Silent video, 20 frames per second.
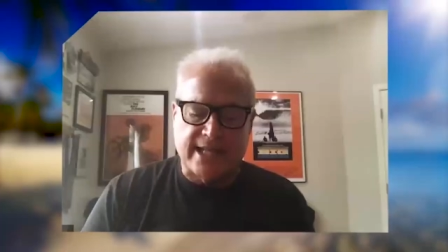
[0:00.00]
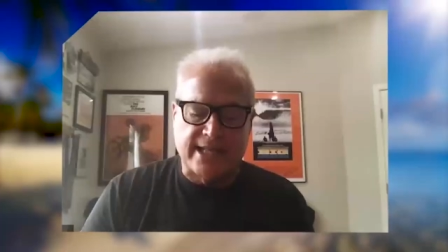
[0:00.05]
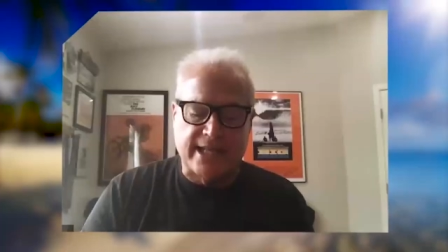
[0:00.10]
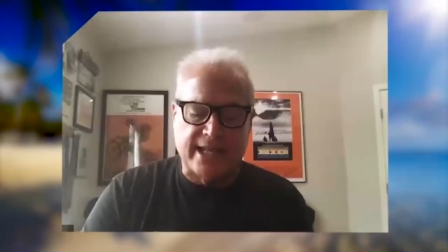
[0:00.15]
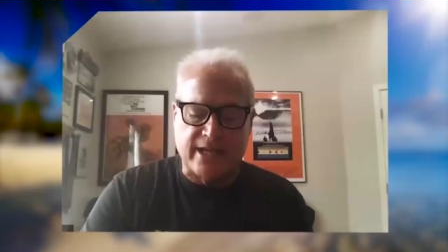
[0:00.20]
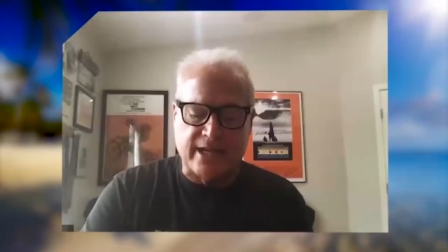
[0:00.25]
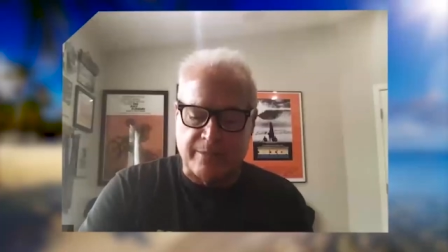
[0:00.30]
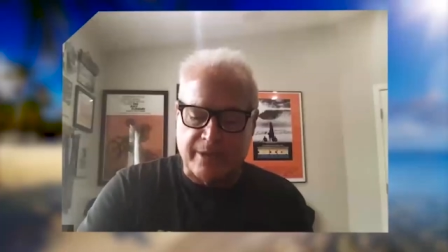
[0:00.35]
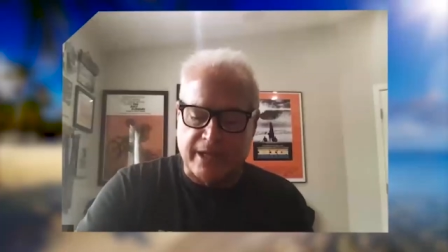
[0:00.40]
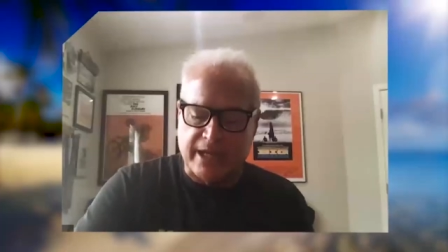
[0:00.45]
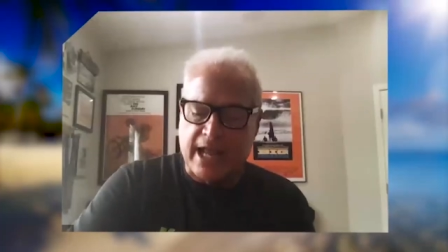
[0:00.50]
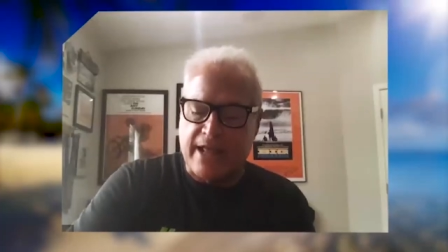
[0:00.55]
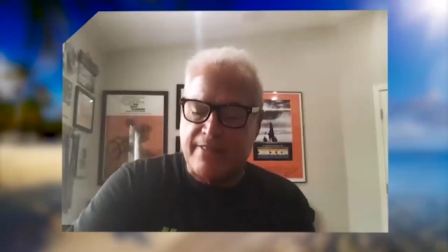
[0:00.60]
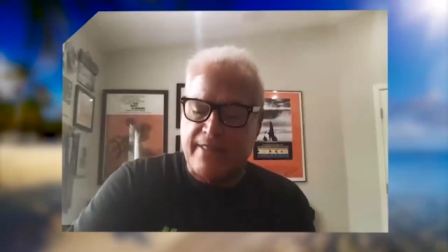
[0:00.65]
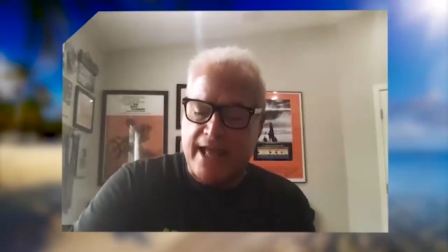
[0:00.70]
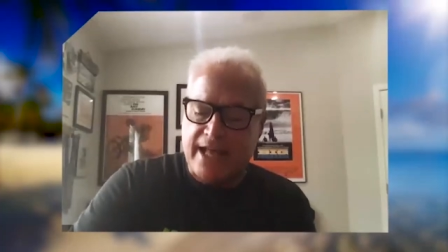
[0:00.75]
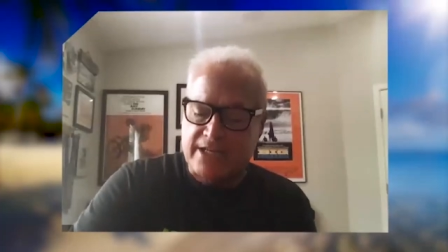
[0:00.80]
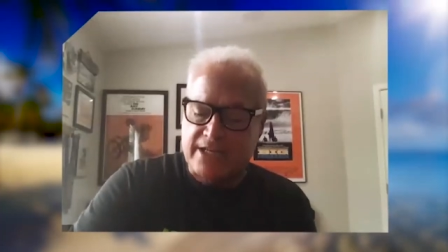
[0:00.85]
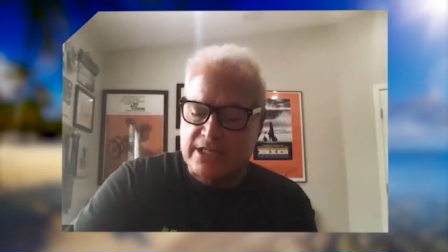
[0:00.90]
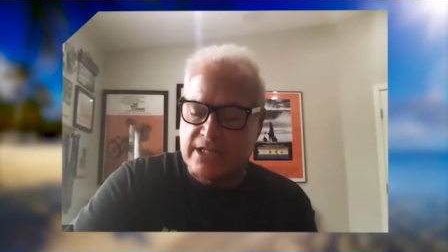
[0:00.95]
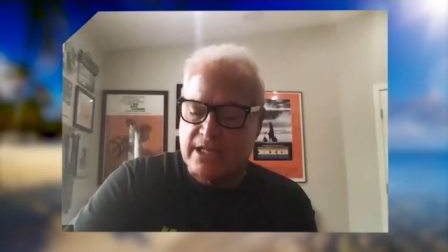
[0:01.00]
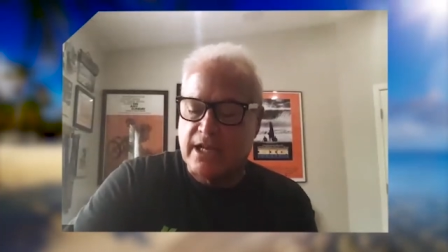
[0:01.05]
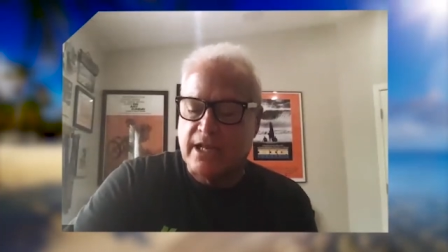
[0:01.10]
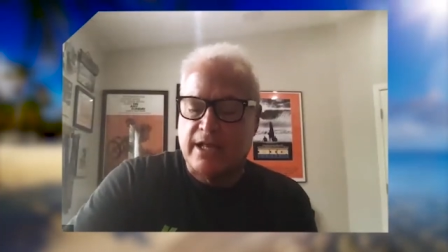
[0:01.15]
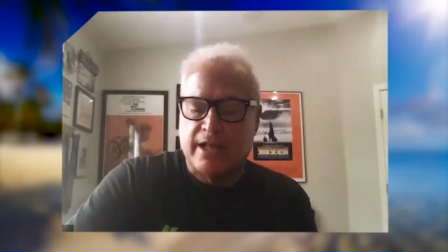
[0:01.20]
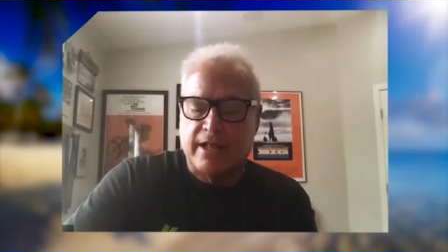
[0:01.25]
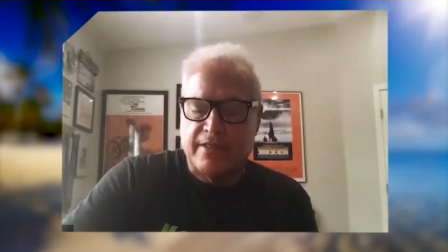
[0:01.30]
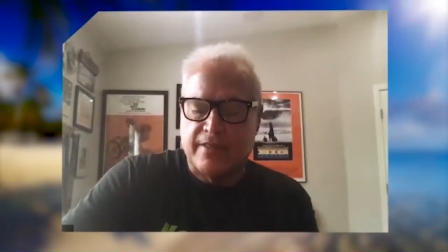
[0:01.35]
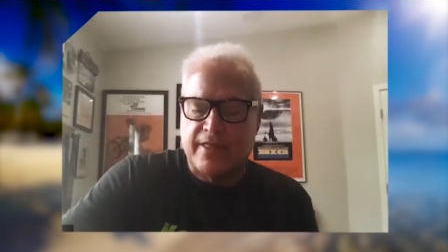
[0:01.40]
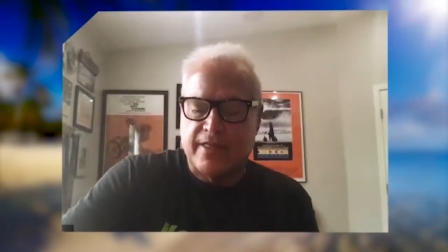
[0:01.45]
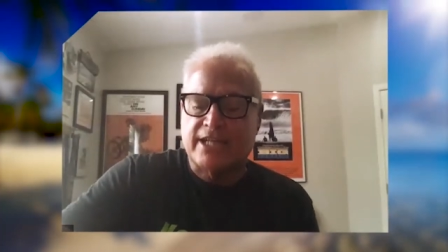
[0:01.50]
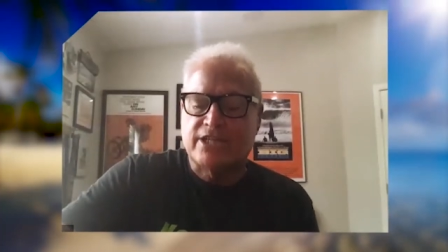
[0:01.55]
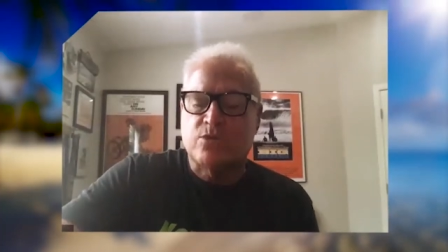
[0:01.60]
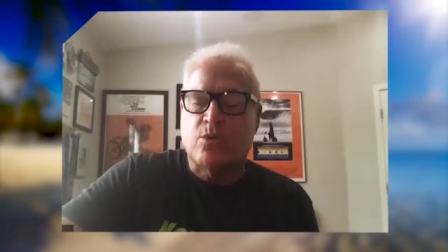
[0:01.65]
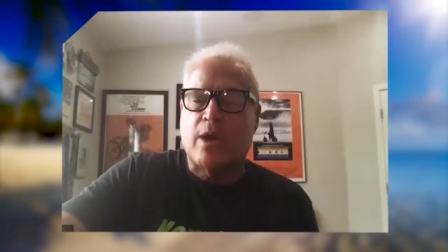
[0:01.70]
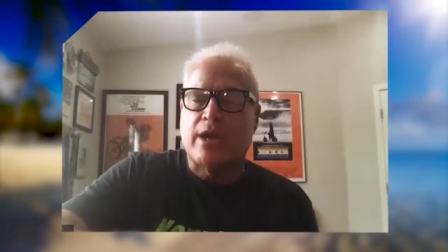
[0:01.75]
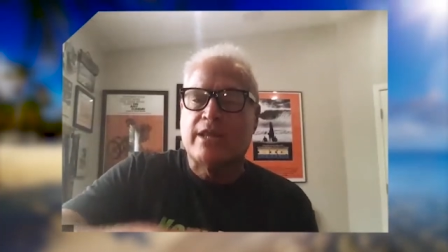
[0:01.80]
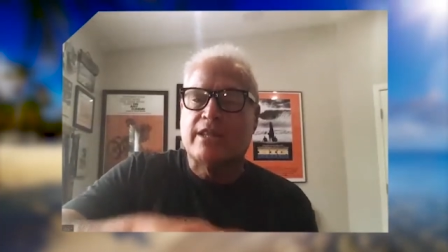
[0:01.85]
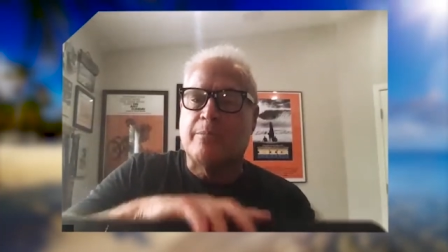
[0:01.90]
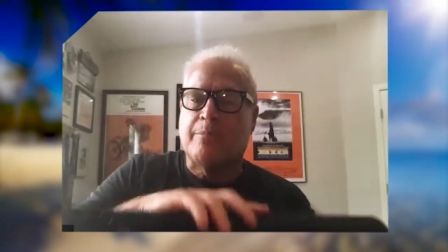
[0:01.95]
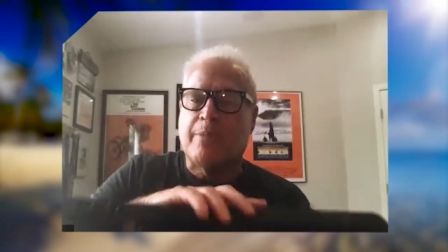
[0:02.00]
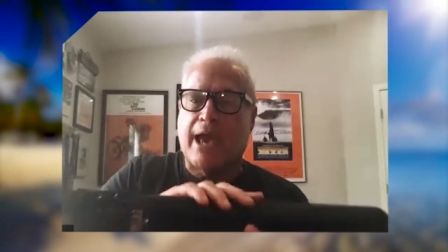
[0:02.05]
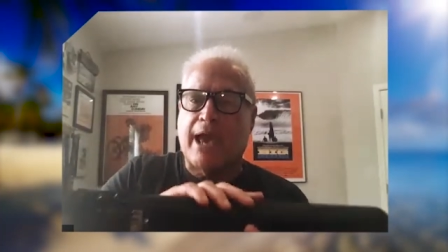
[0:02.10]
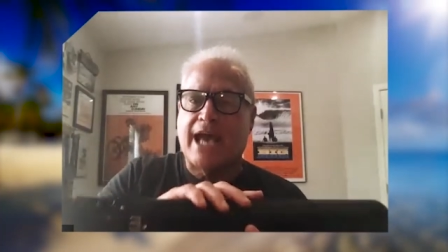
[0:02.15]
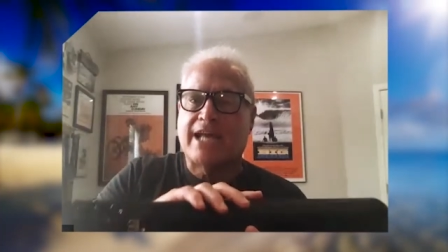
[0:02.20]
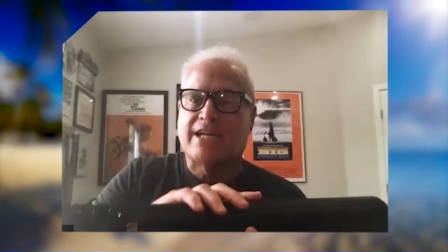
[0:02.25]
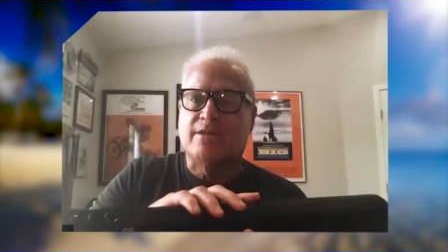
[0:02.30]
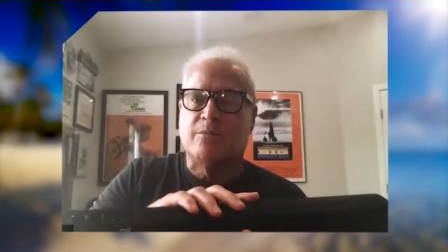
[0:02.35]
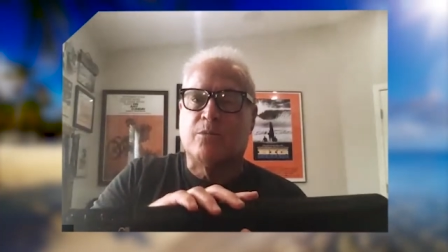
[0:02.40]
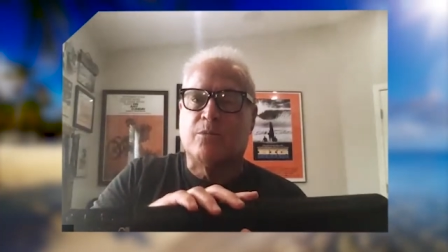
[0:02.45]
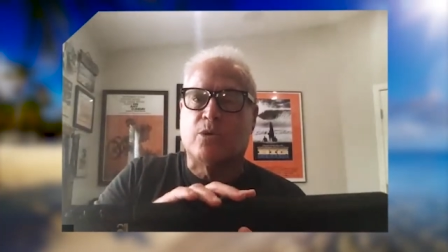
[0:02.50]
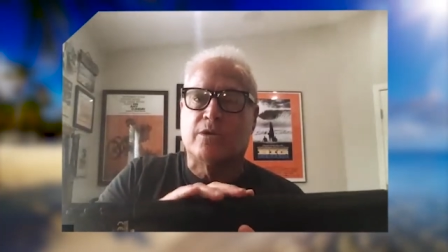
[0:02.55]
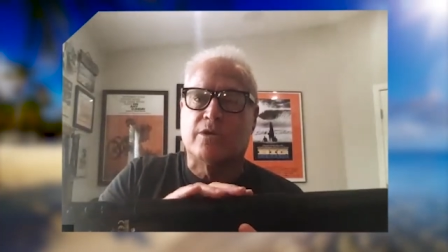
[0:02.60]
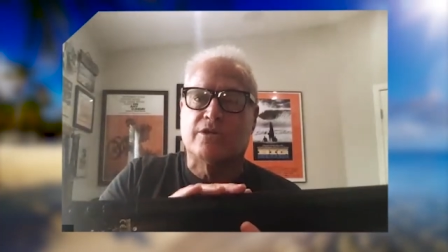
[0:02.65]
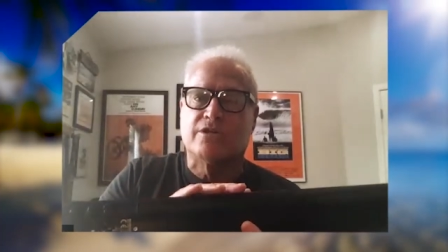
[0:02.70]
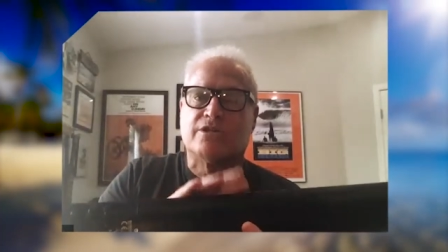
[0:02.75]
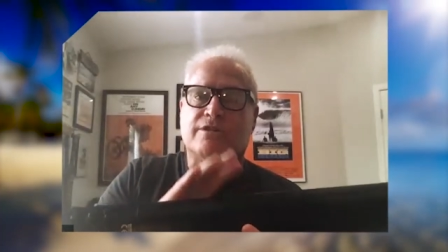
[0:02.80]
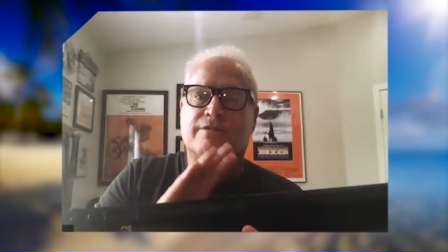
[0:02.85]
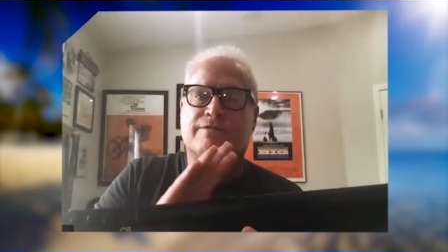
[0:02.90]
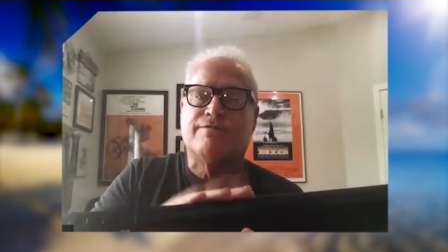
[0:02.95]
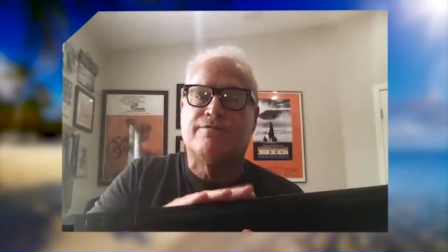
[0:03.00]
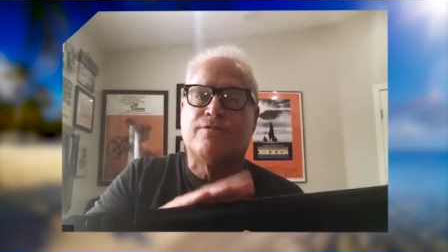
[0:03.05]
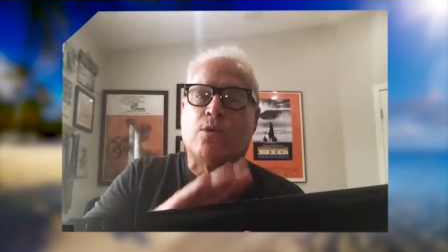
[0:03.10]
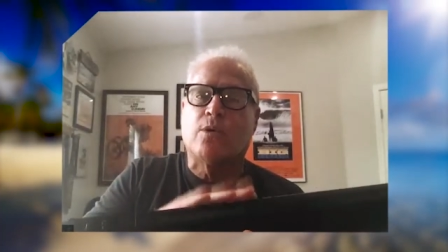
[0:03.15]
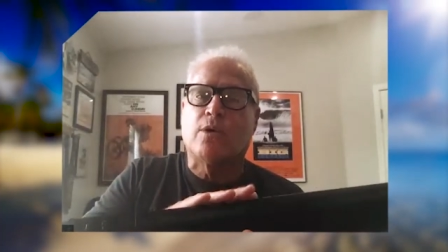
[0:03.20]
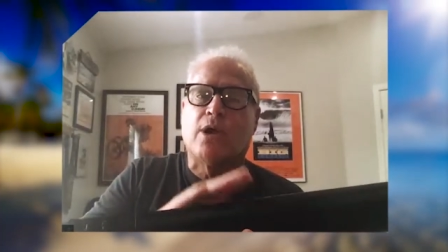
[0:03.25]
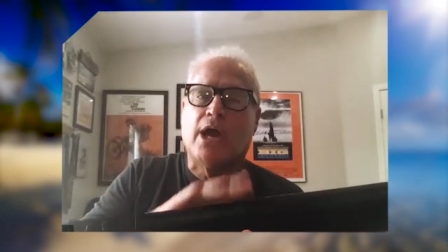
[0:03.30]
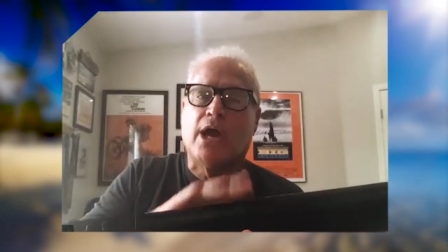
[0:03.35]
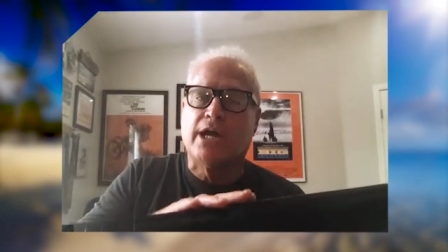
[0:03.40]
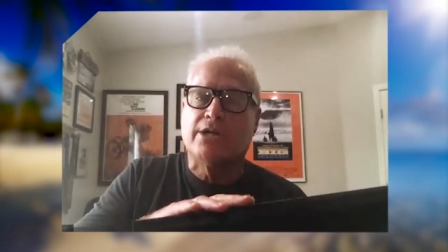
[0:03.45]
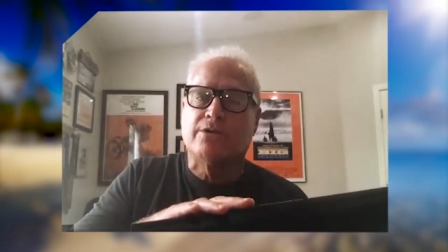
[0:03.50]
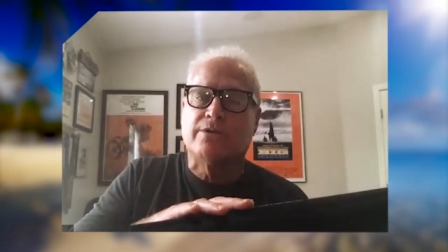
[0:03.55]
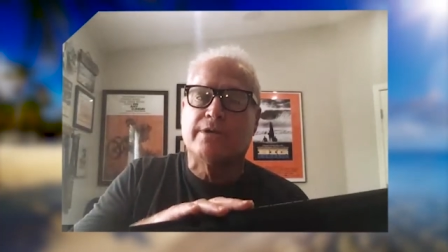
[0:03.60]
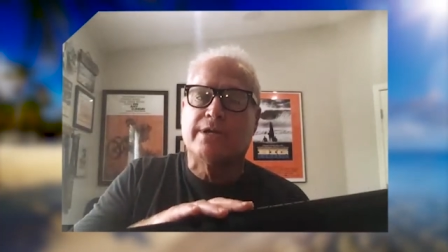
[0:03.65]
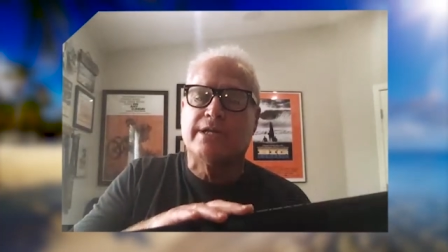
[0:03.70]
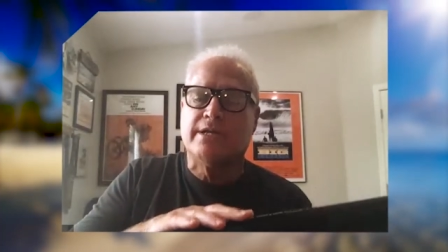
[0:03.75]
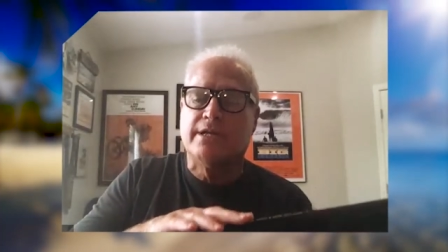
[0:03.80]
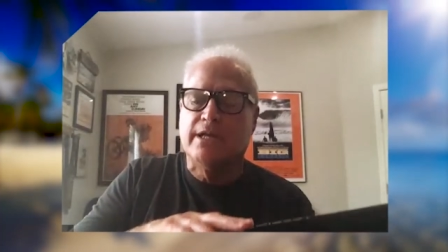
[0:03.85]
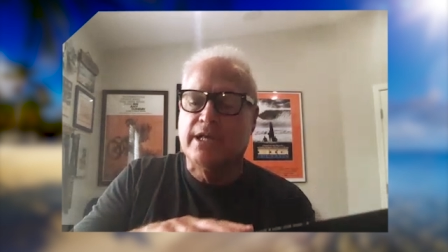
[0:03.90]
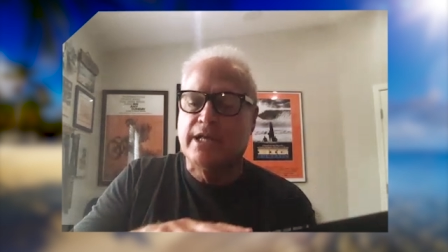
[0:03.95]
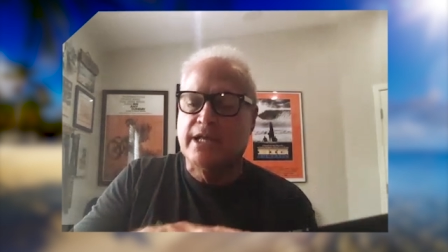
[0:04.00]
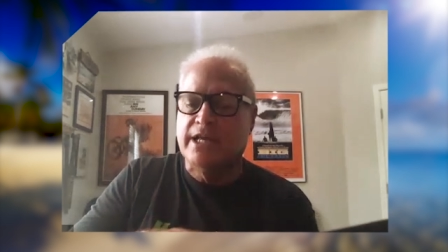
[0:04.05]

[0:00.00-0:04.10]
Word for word: a little bit. And that's why the paddle boarders, the 400,